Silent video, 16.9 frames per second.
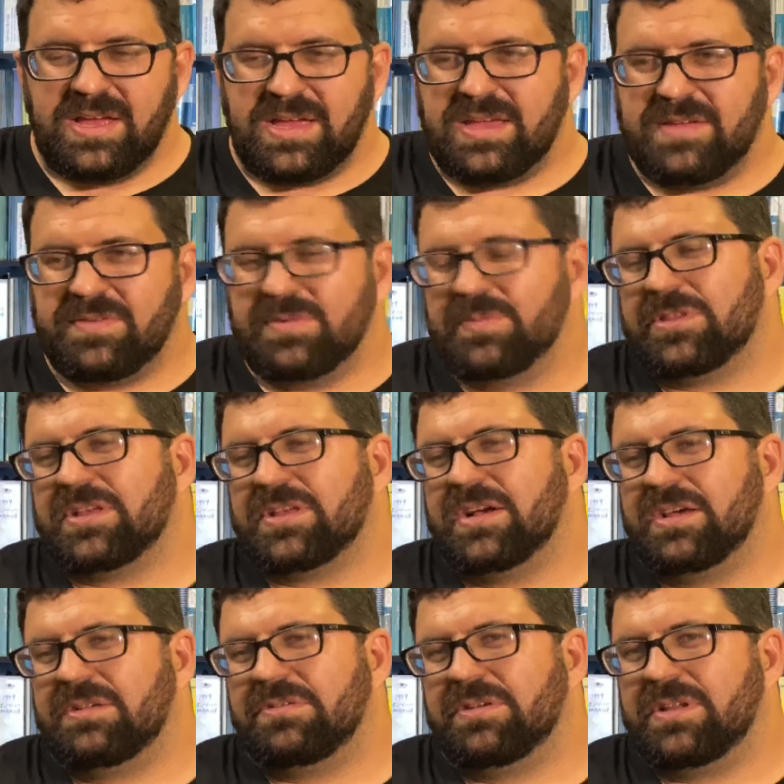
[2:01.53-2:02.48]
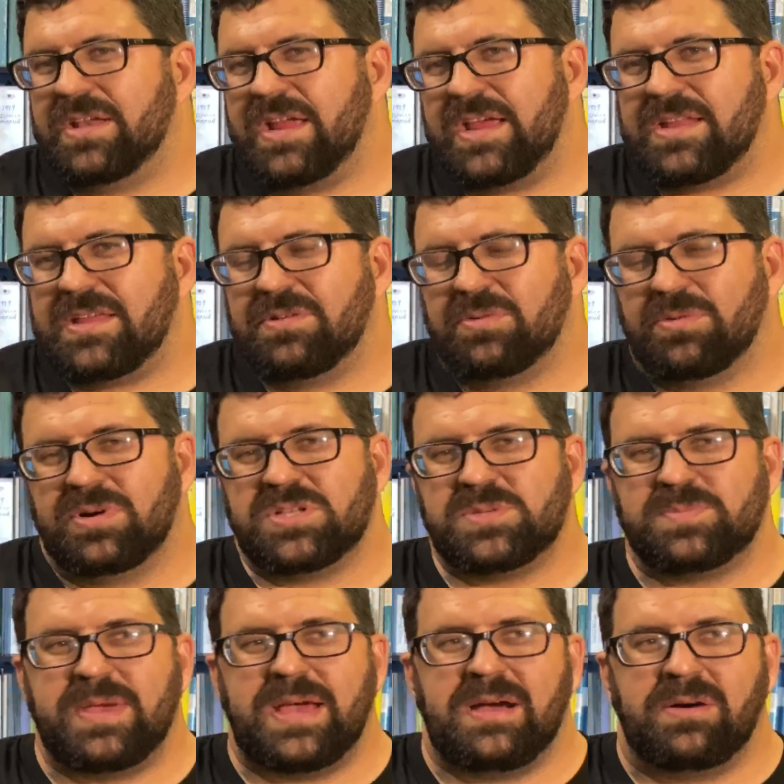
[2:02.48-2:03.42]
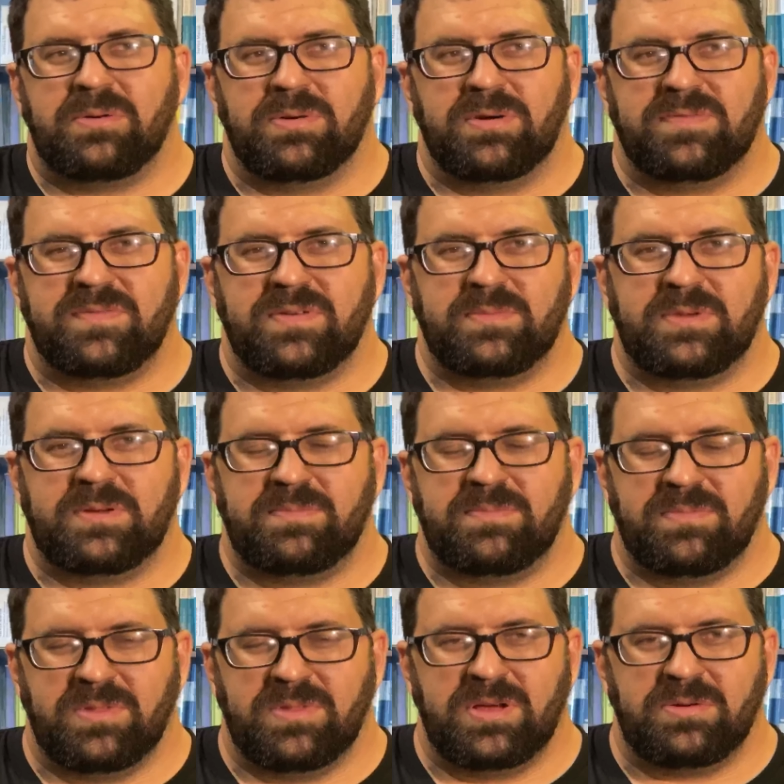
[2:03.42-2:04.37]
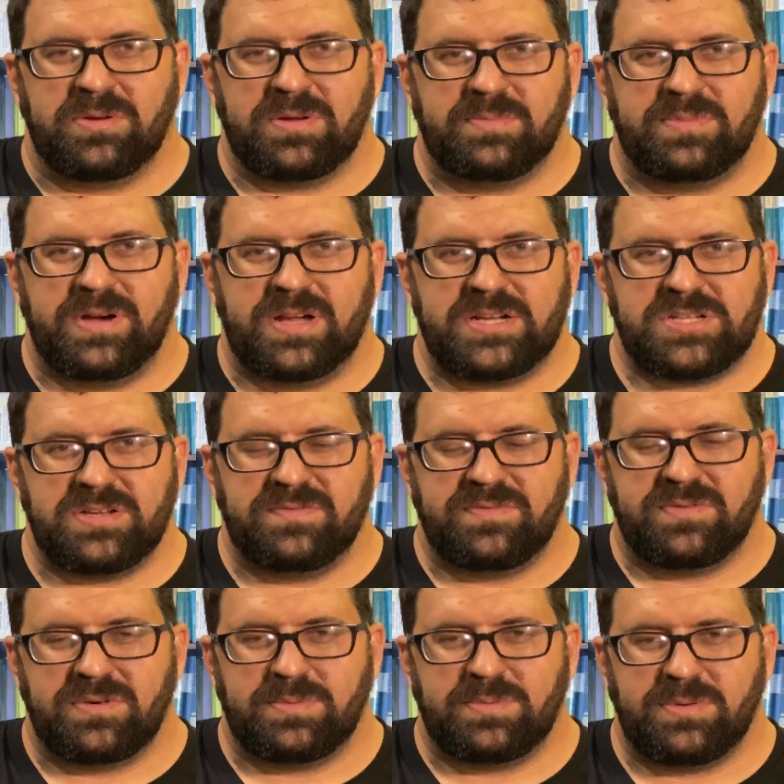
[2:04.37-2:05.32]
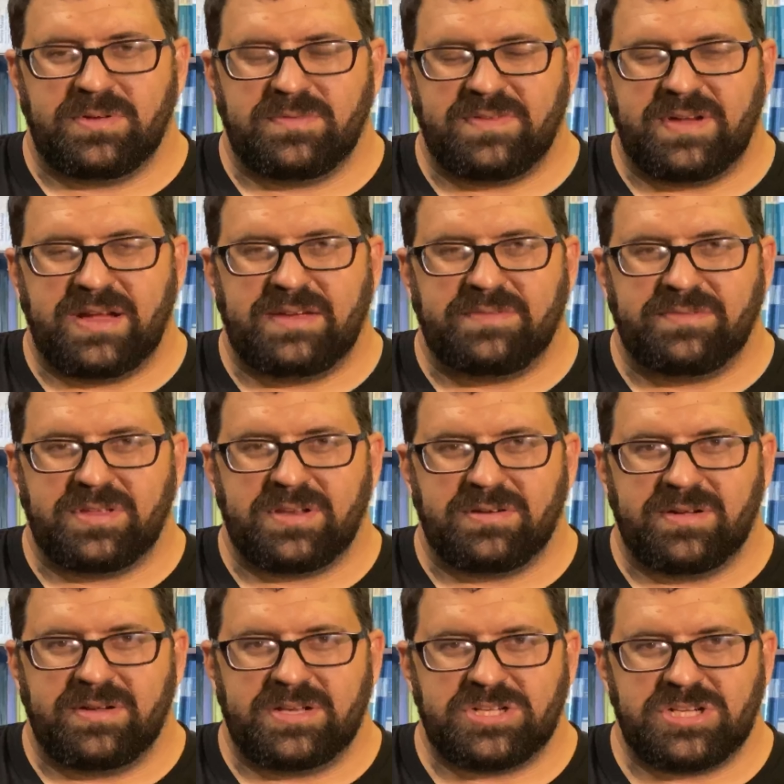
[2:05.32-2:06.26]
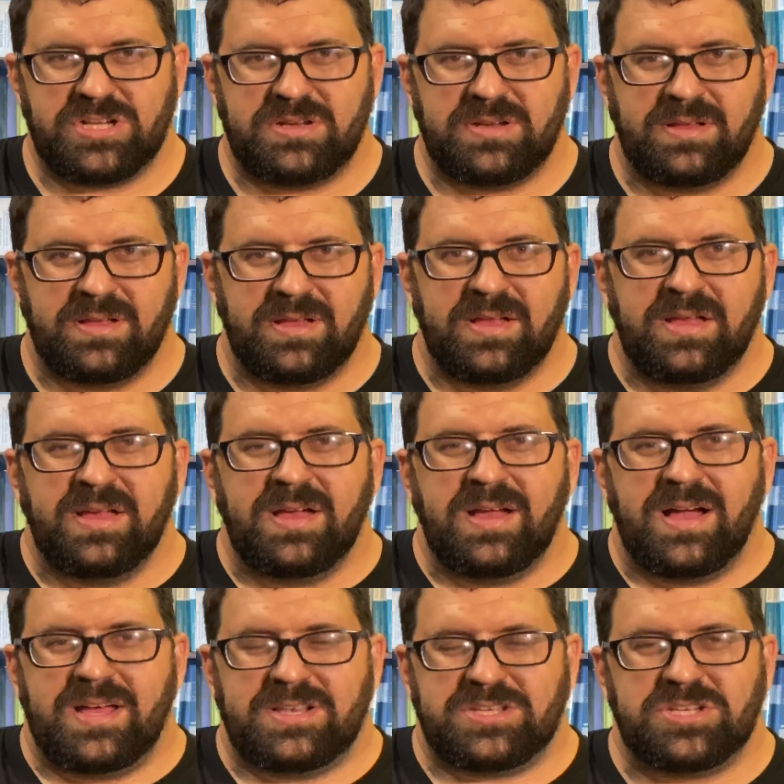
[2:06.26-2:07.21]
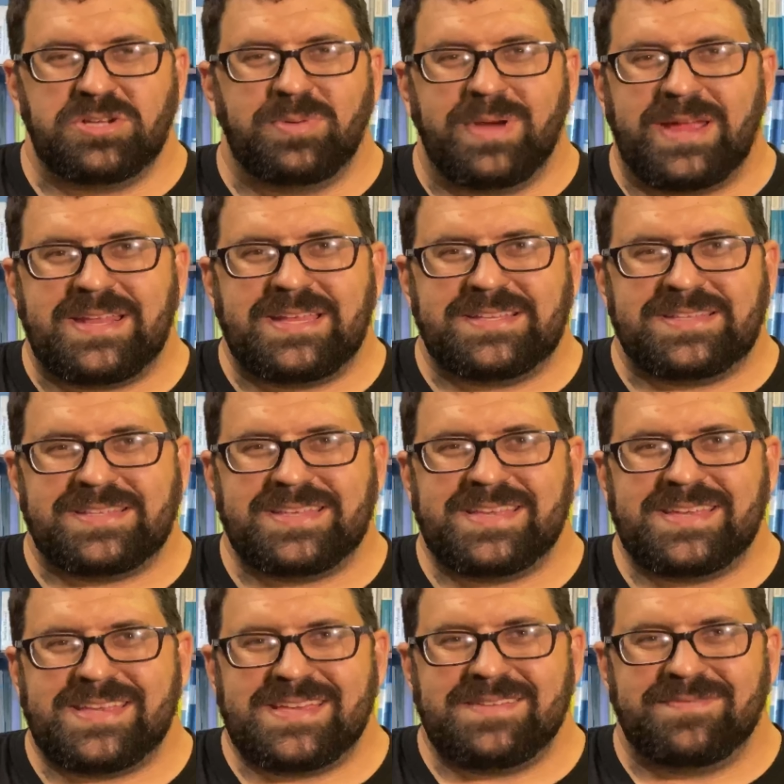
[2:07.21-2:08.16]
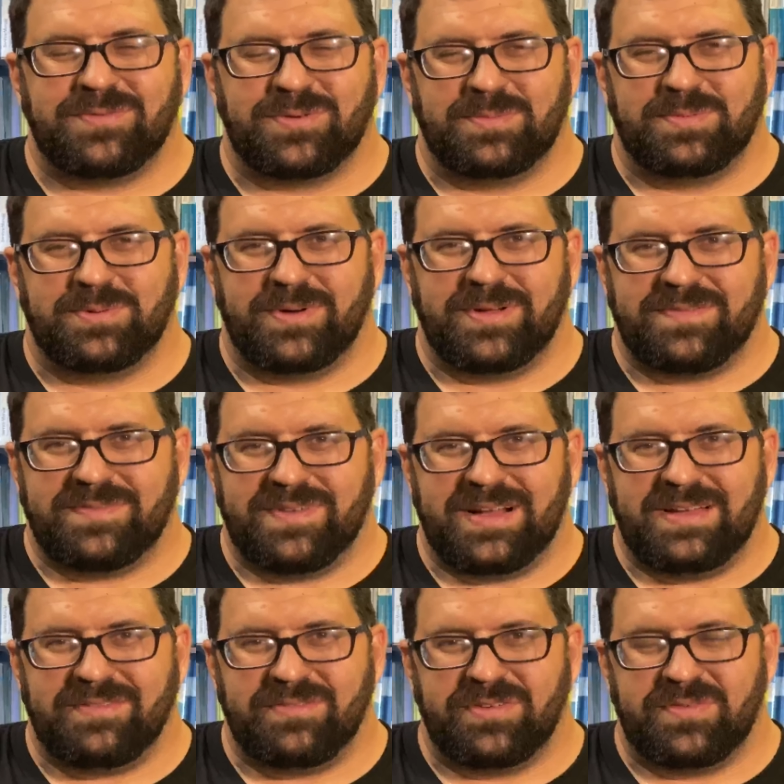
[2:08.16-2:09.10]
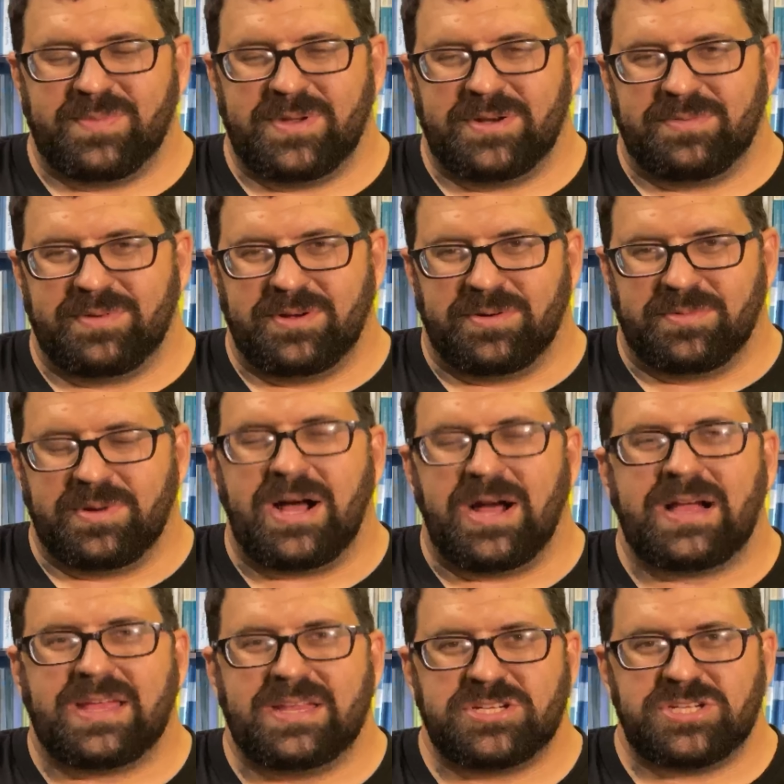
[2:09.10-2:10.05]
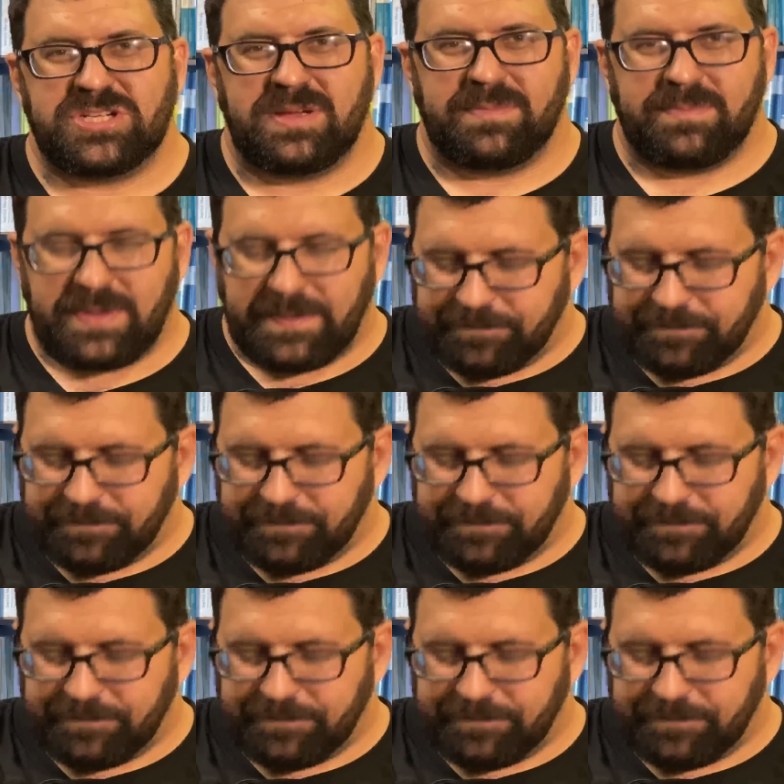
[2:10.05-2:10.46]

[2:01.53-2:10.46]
Even with 180 horsepower from a low compression 4.5 liter engine, a 280 CE 4.5 would have been a real rocket ship.